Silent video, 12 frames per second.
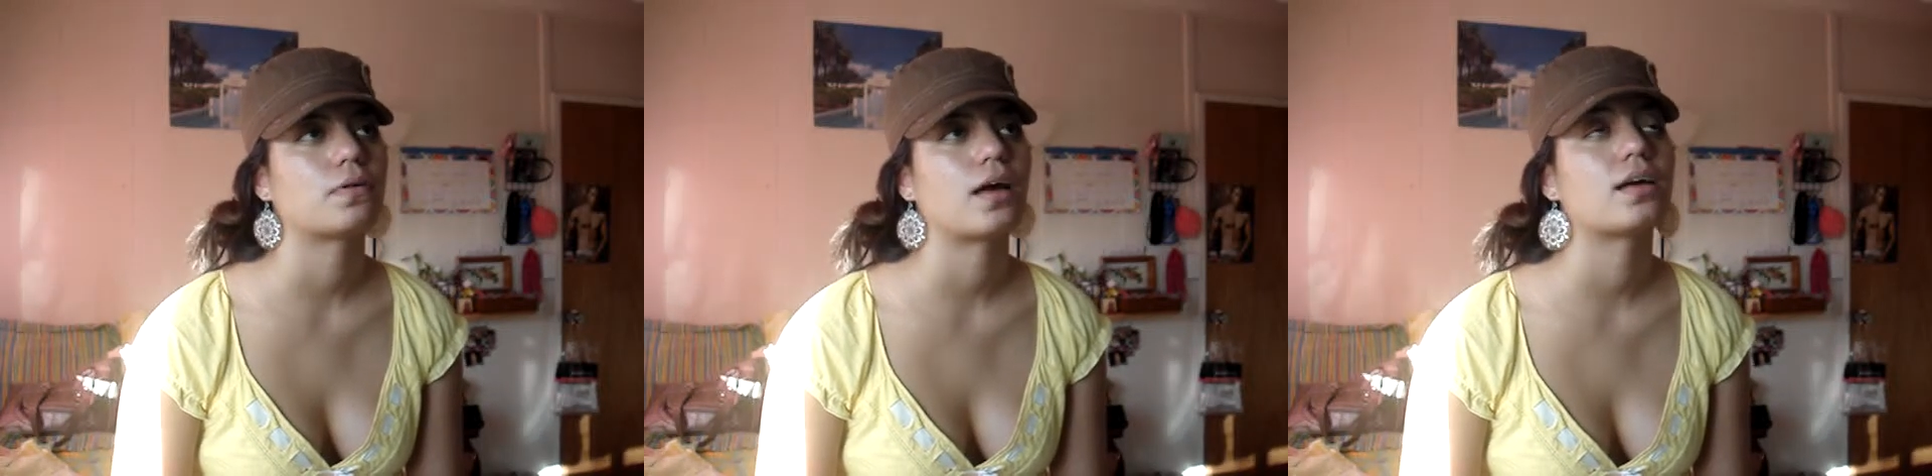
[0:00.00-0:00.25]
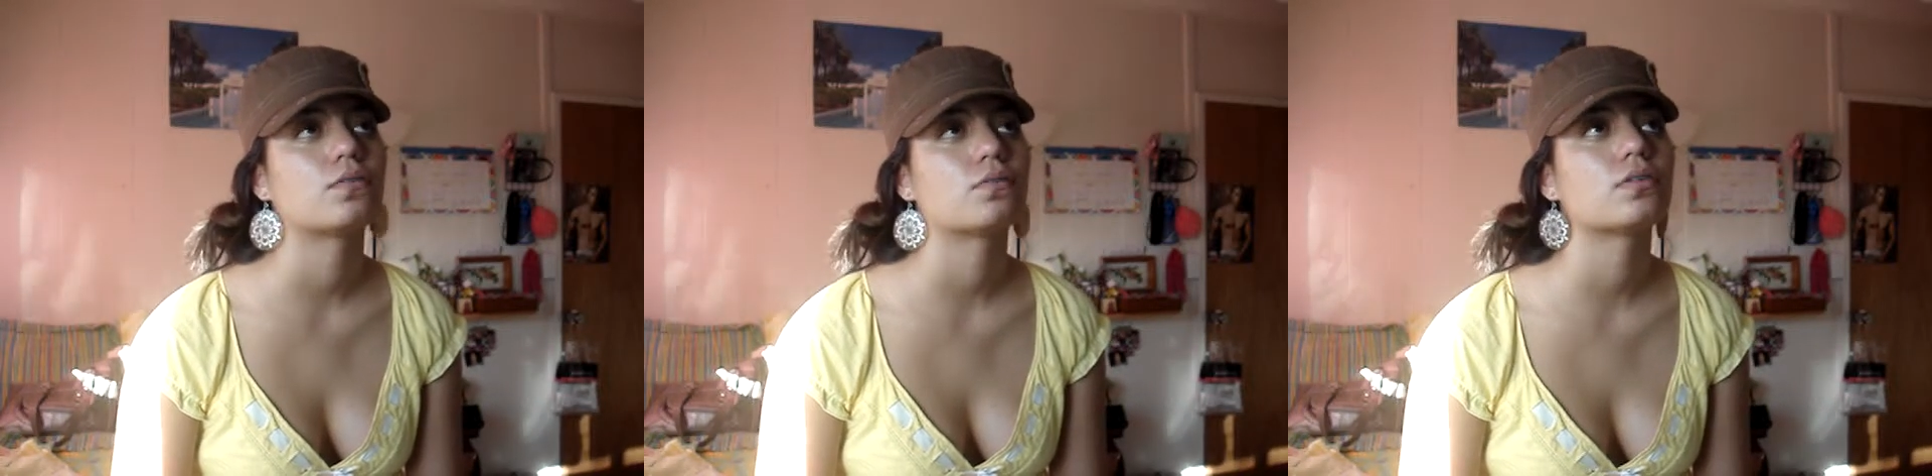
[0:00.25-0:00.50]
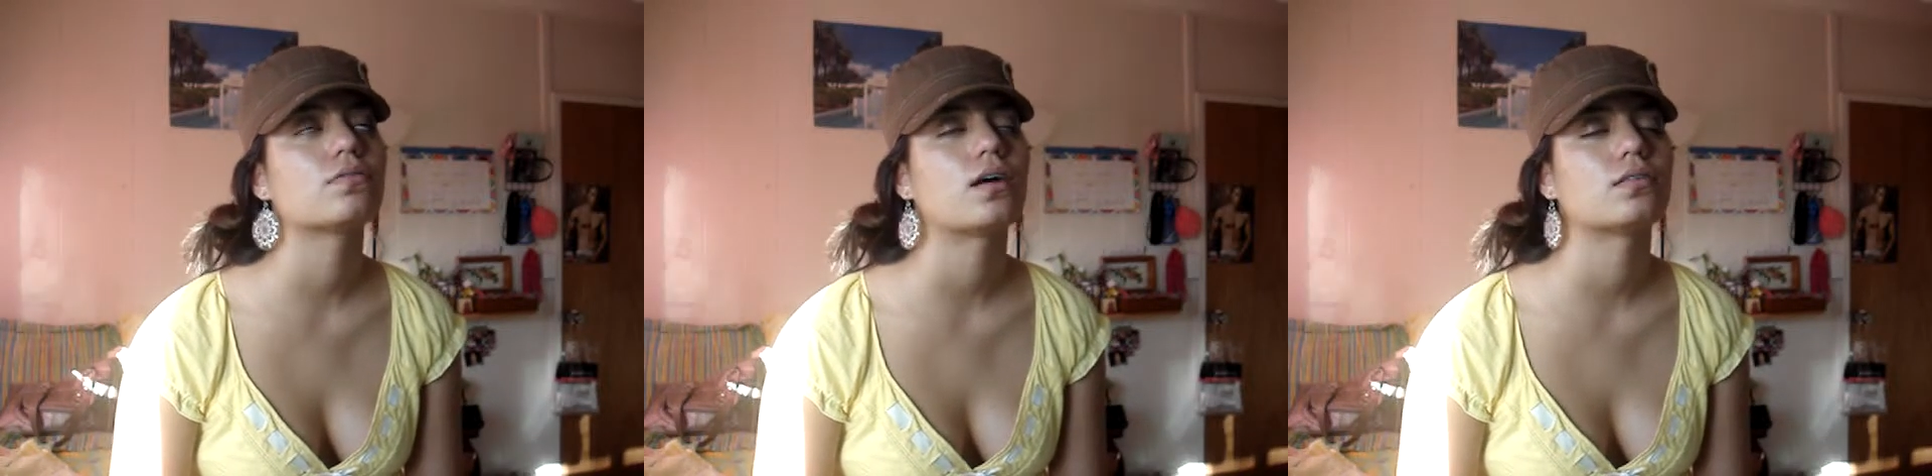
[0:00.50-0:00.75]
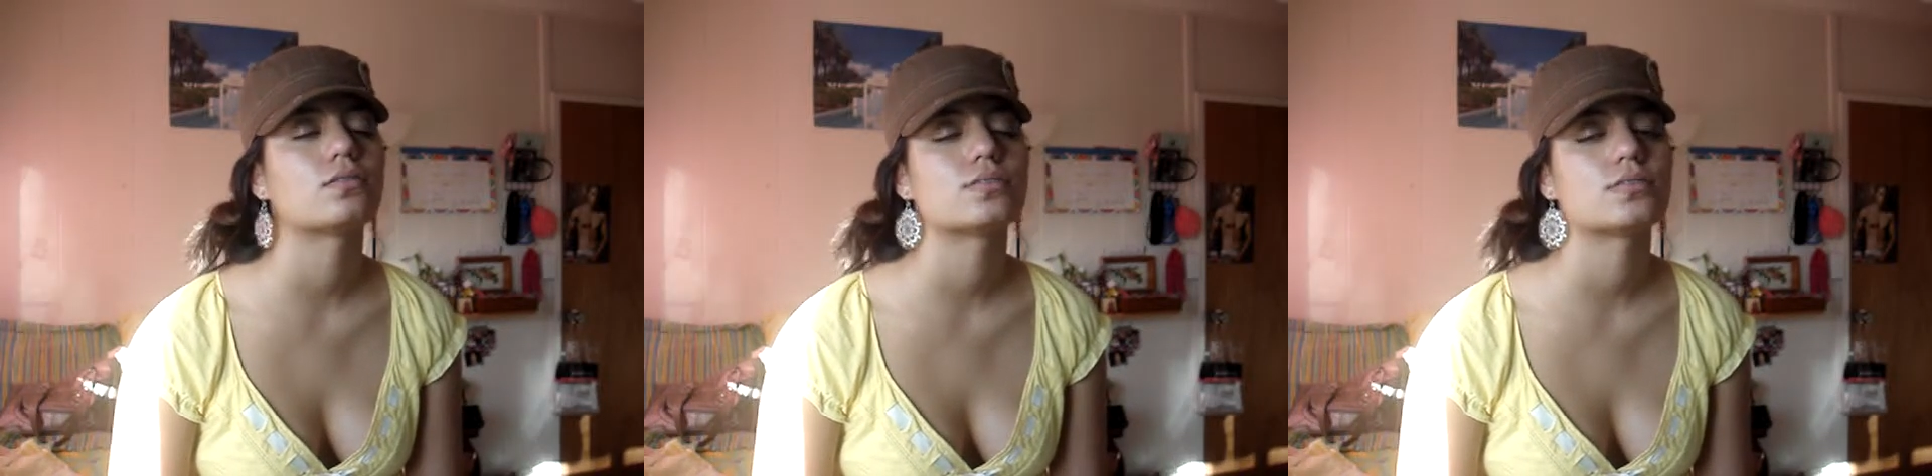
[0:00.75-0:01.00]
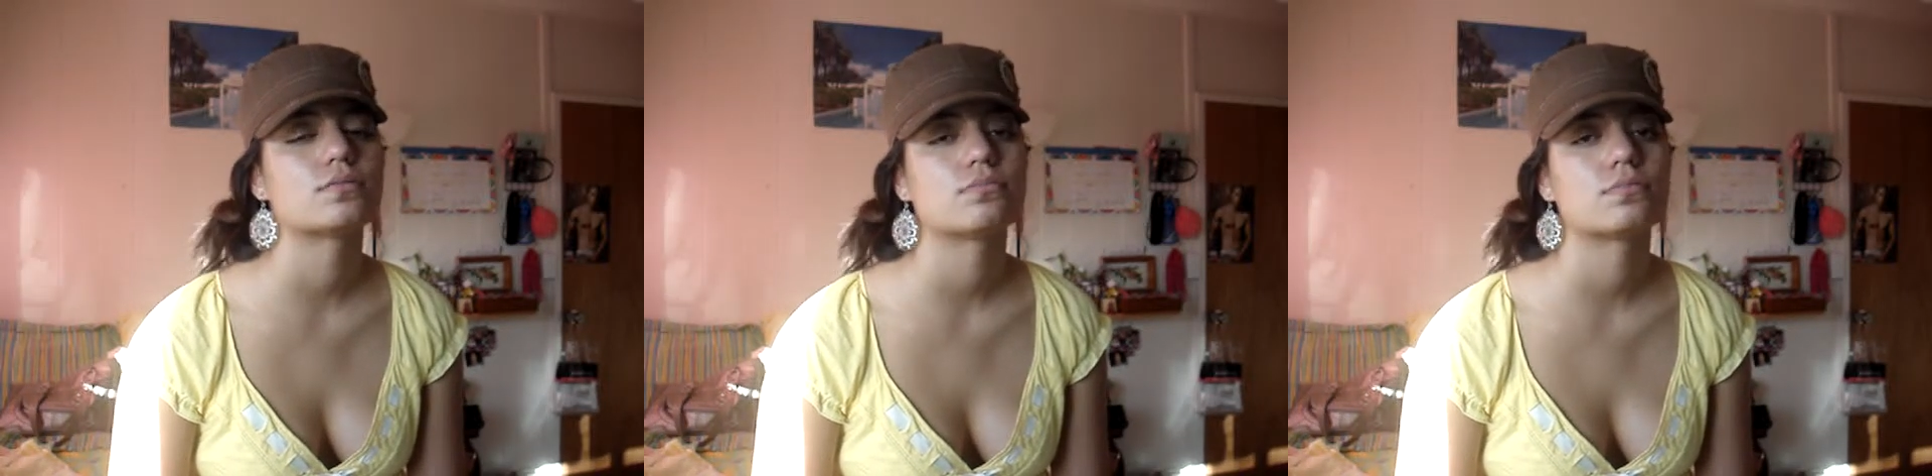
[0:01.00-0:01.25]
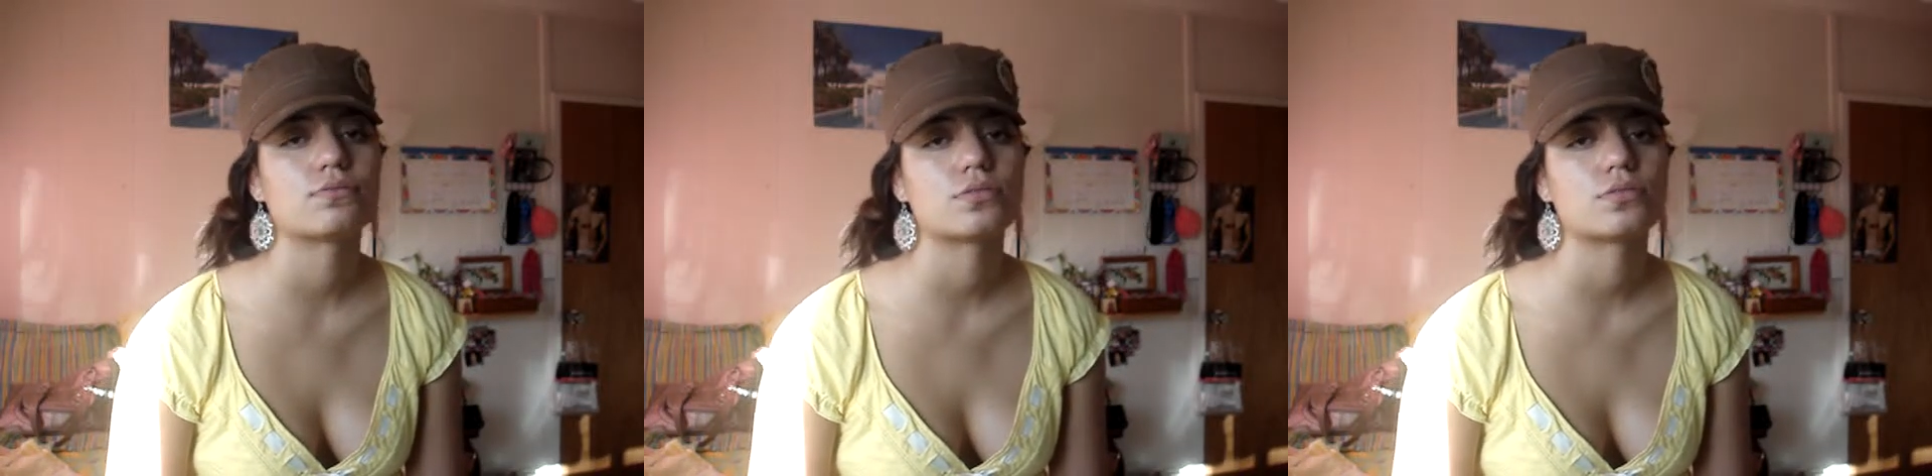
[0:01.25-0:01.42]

But I would have gotten the